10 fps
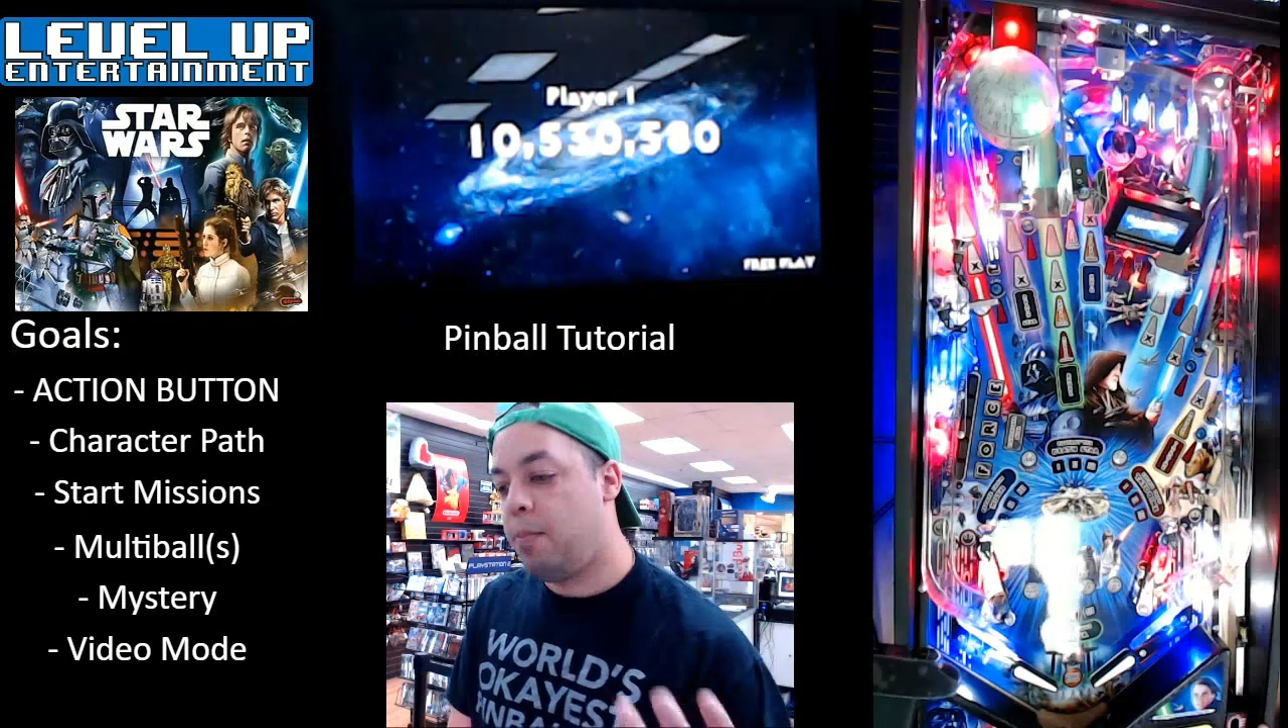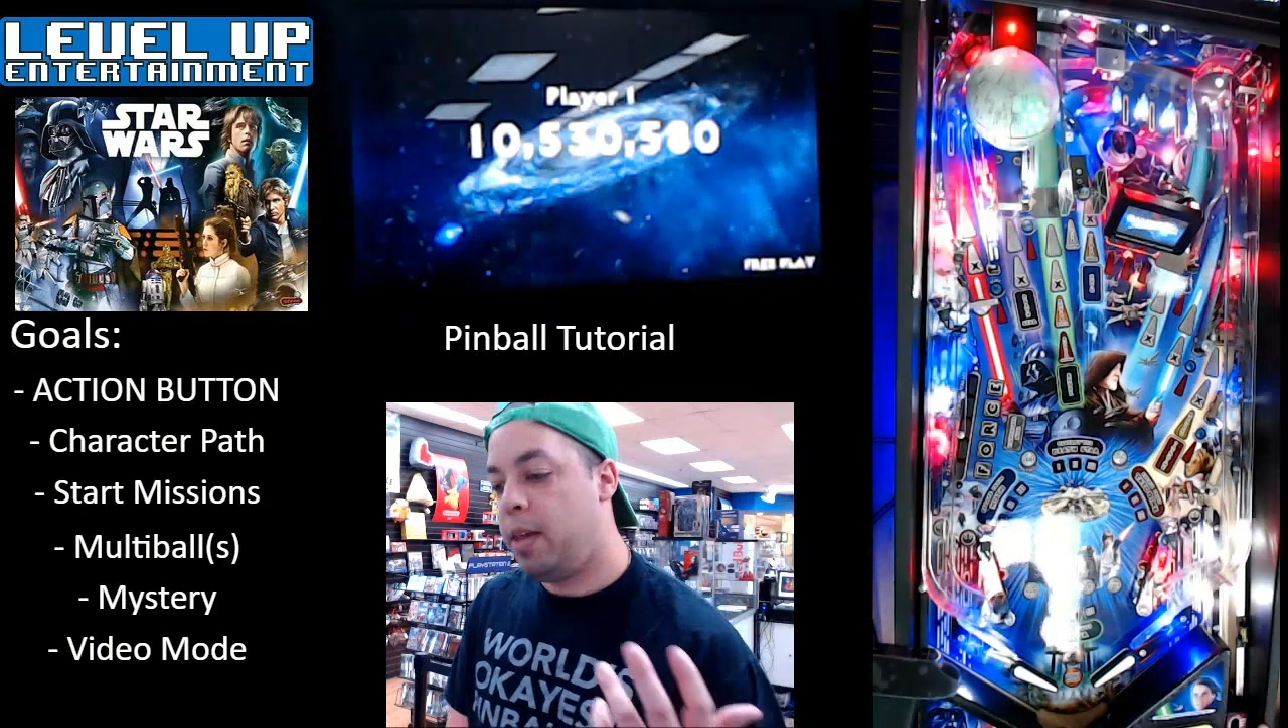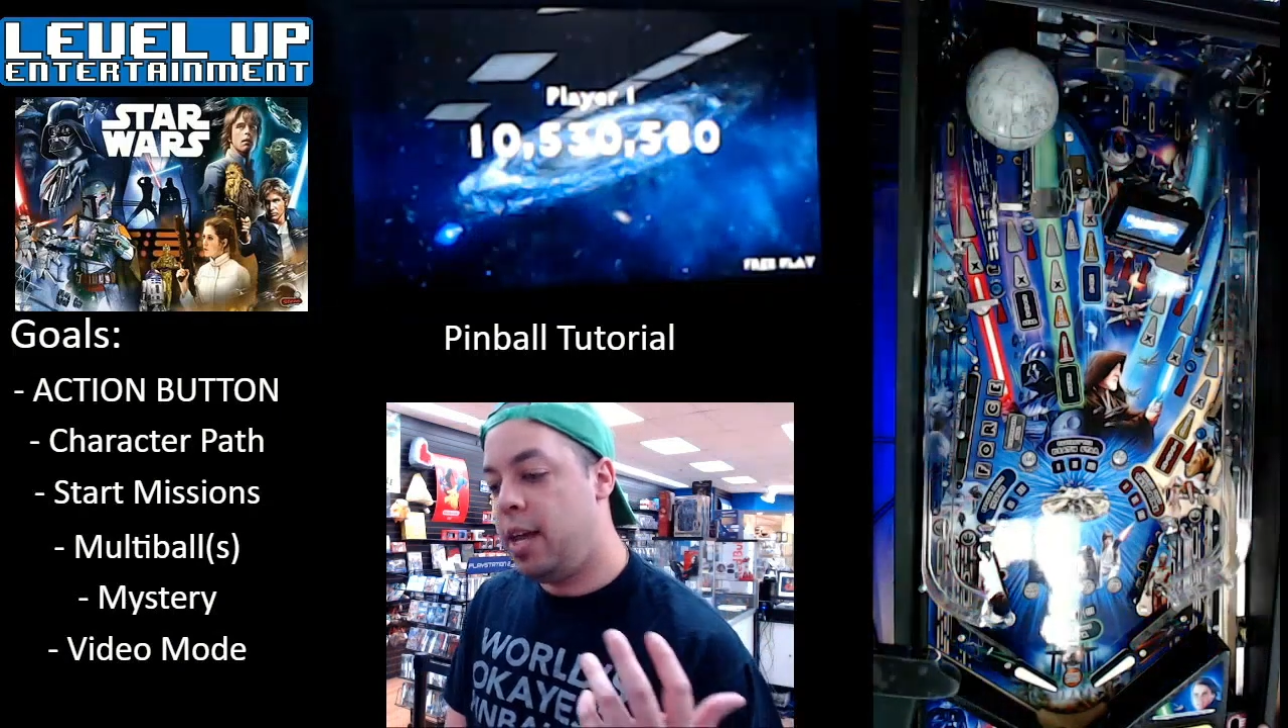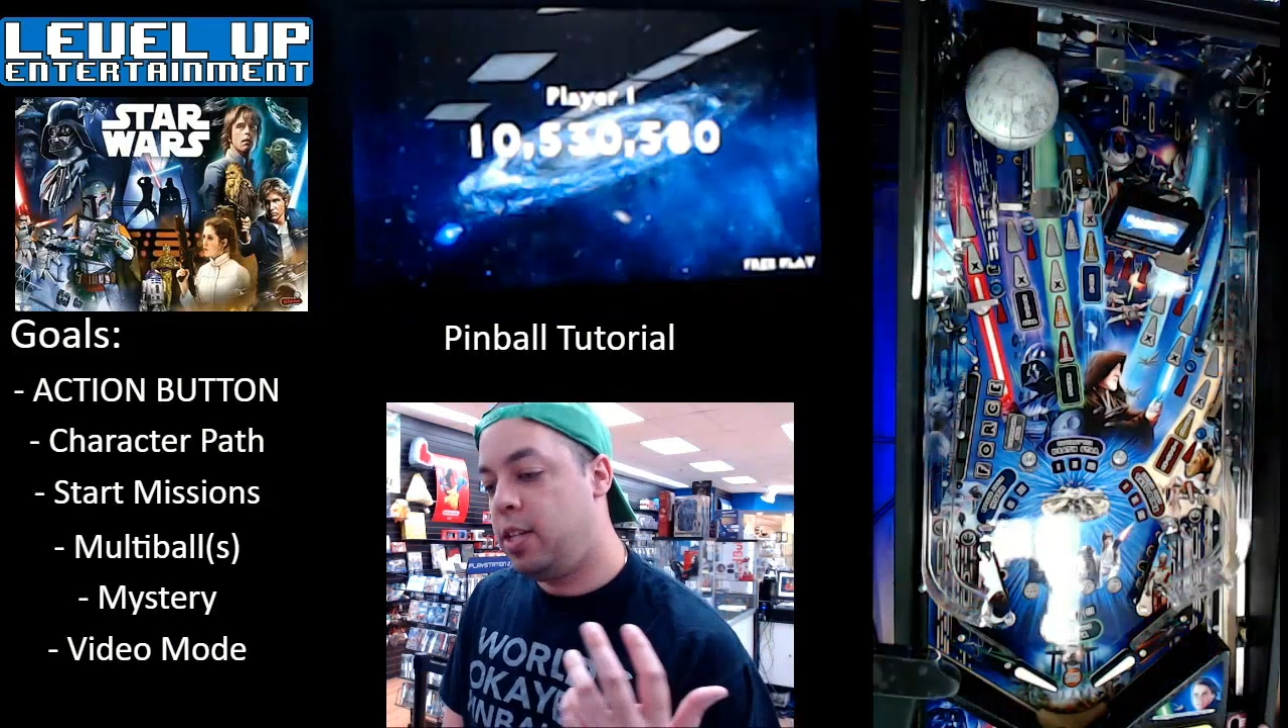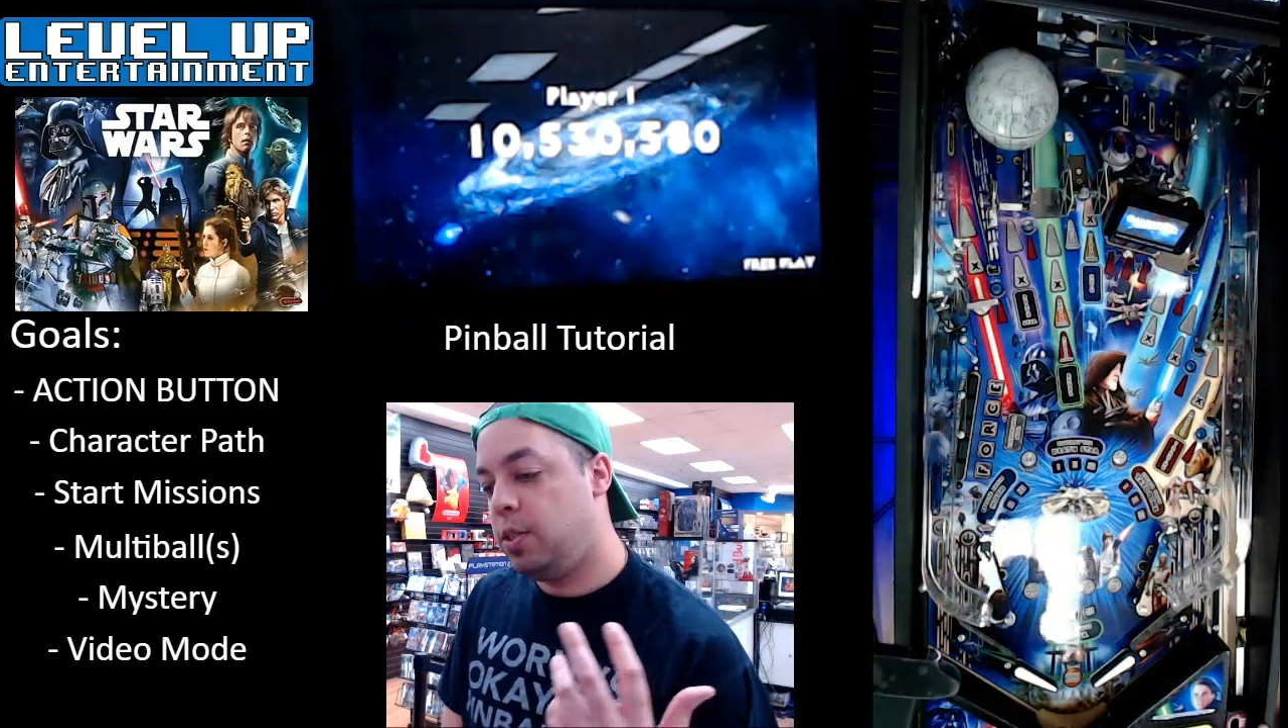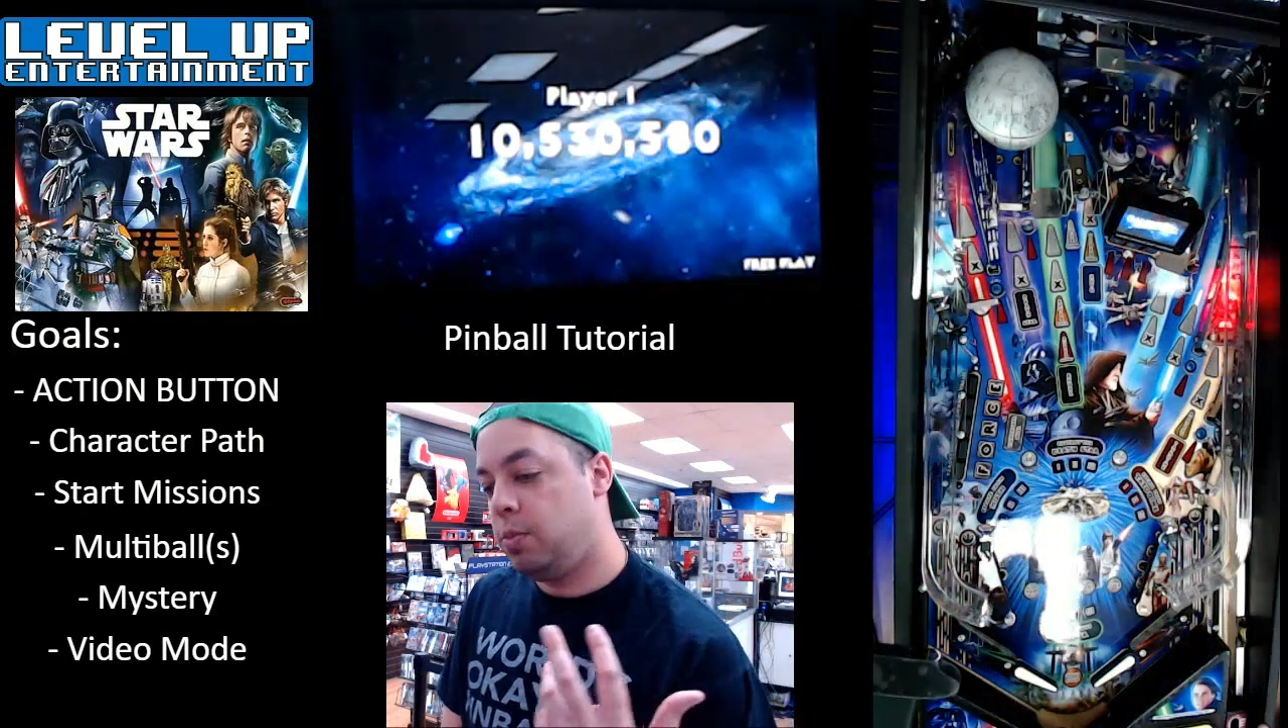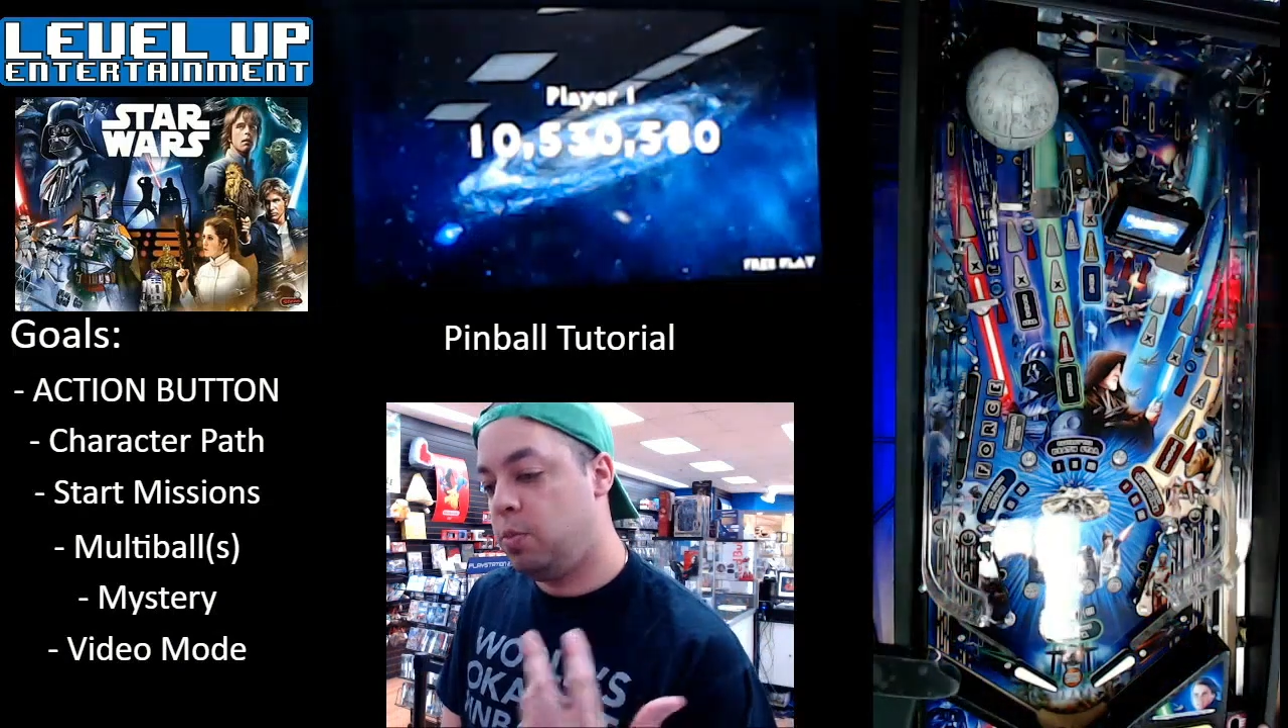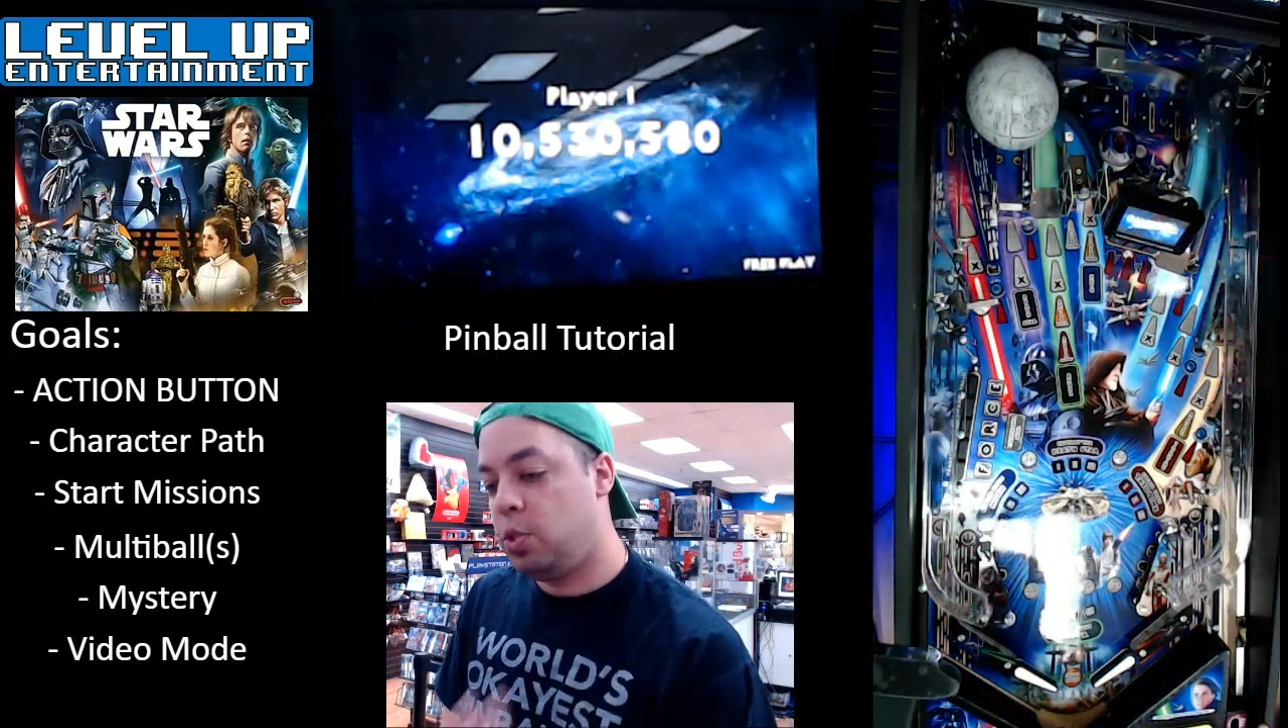play some